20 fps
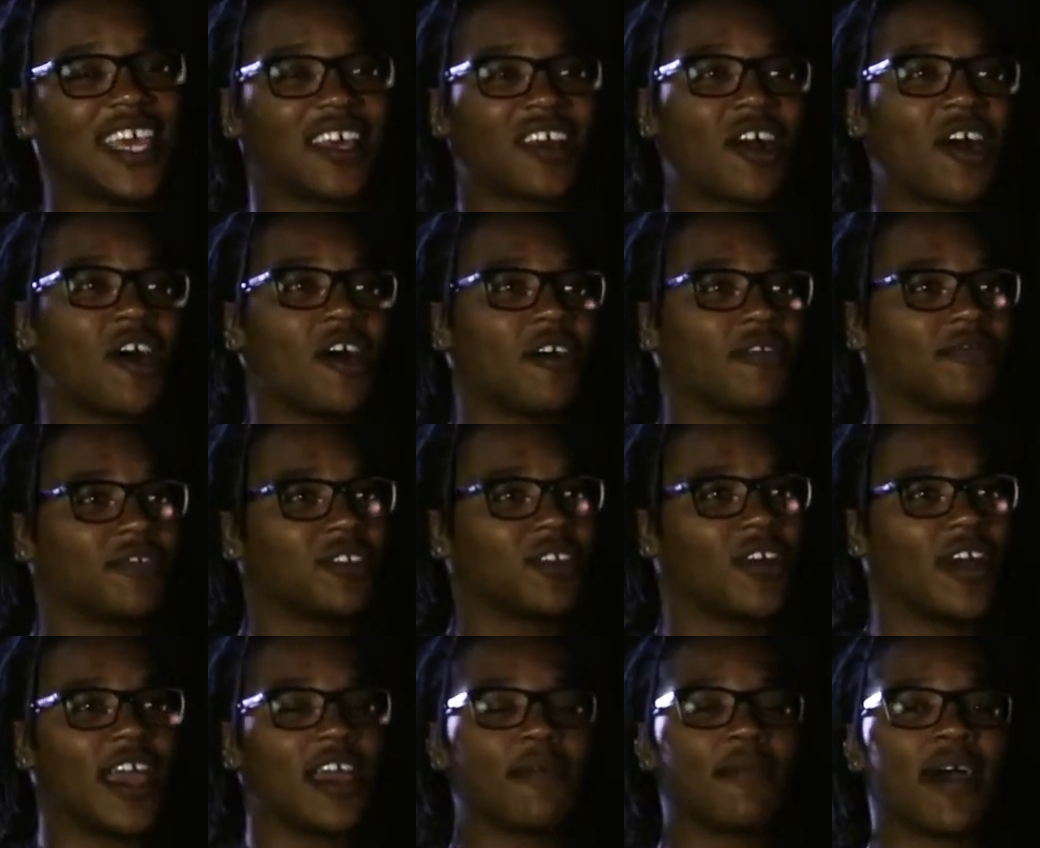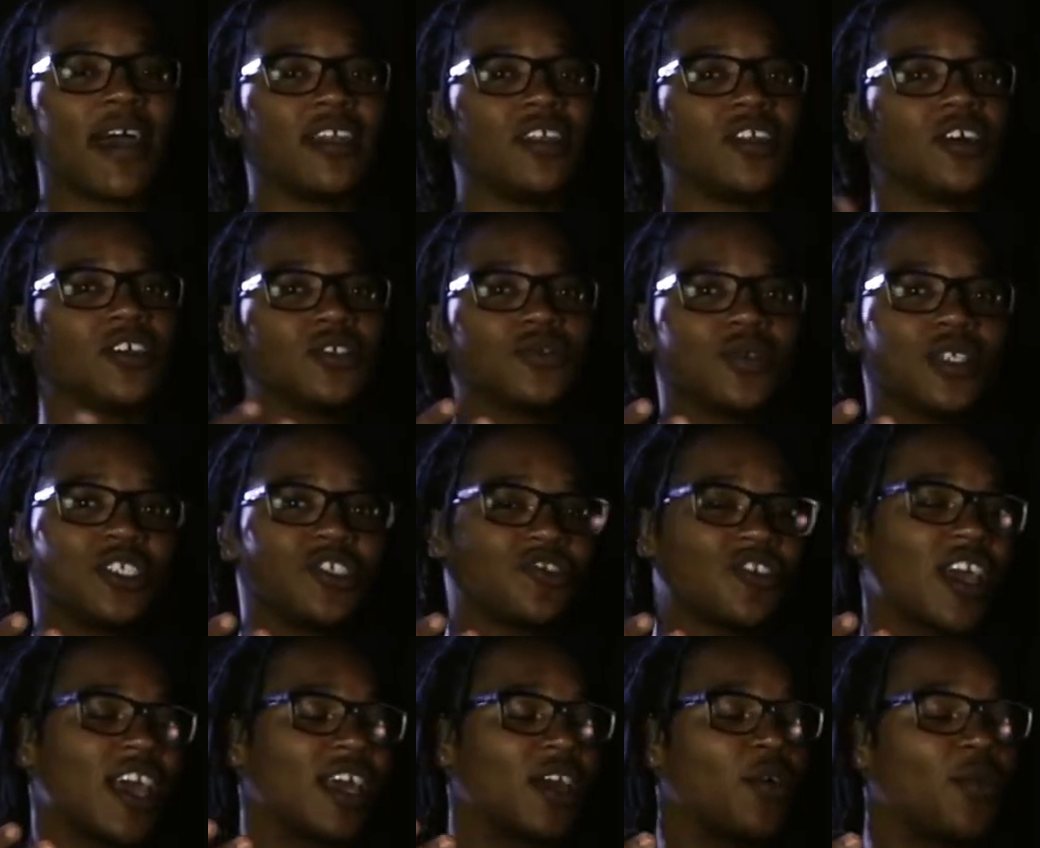Take off. You know, everybody knows what a
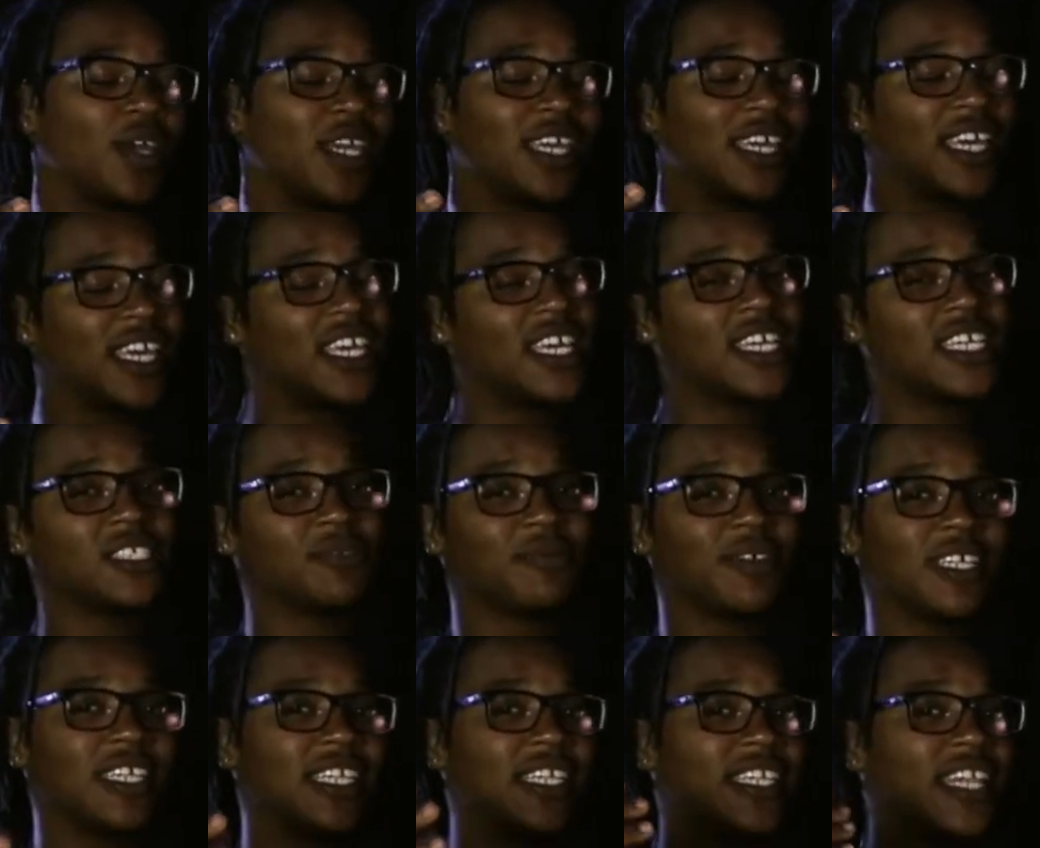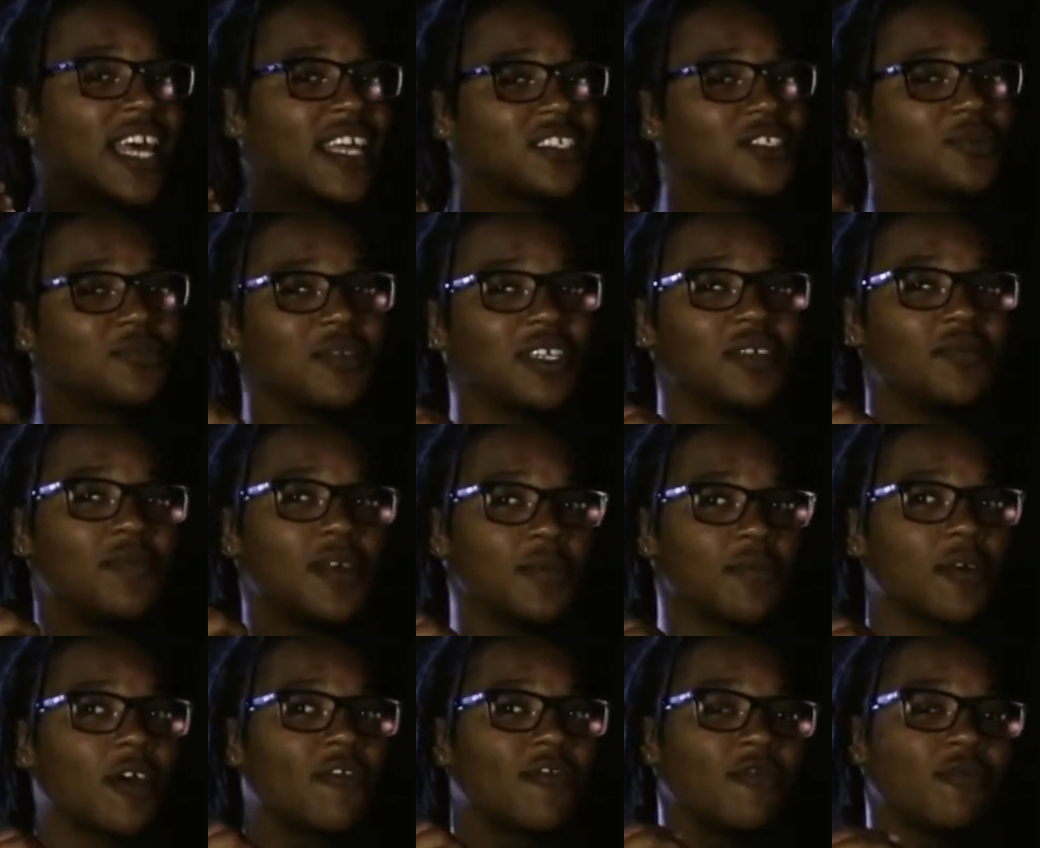drag queen is, but not too many
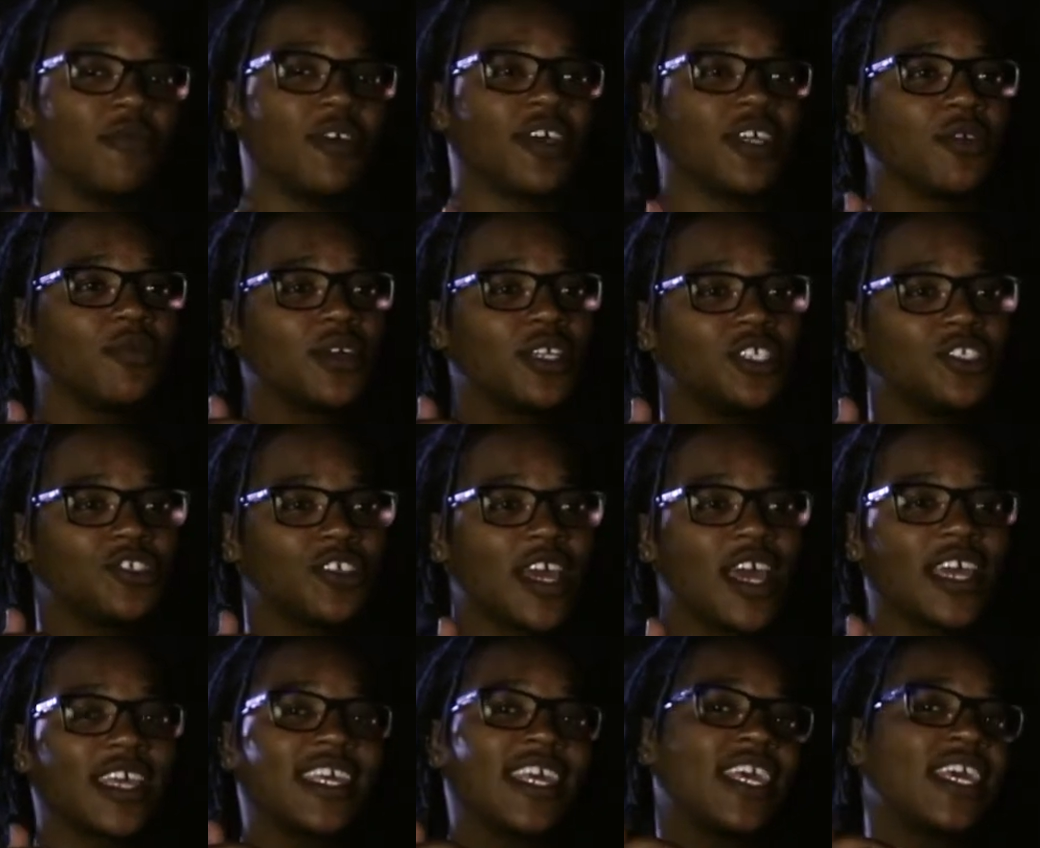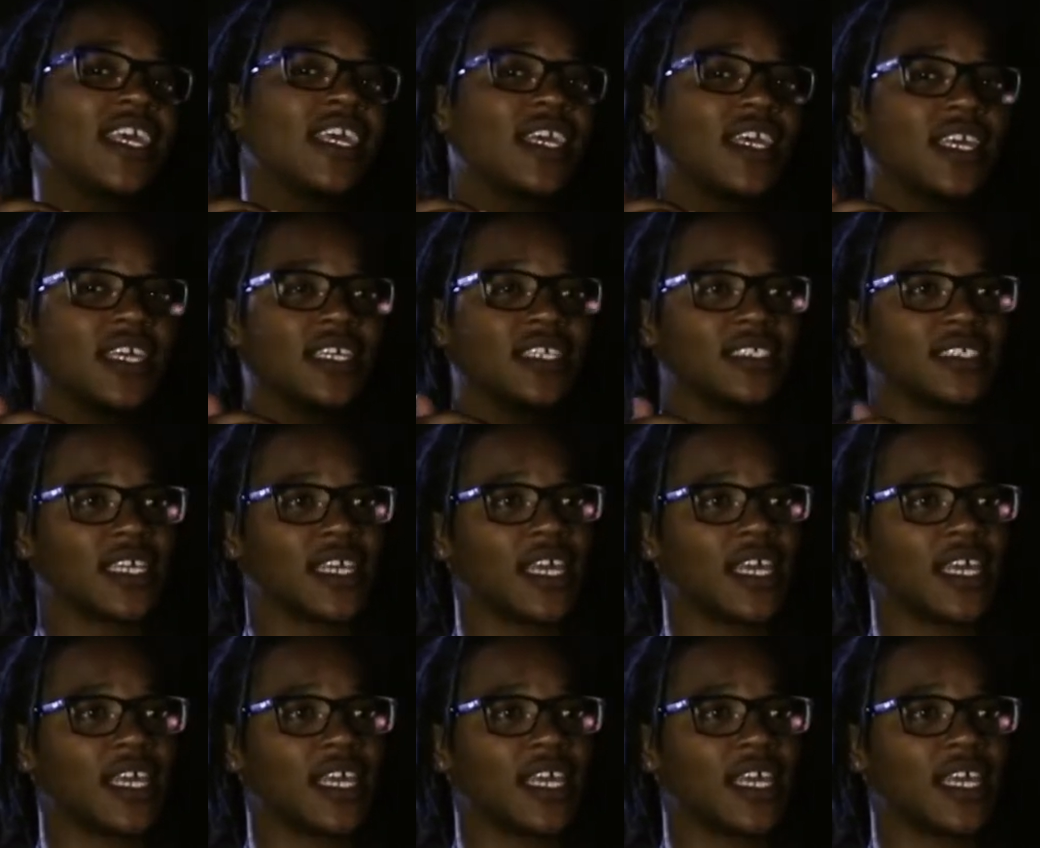people are familiar with a drag king is.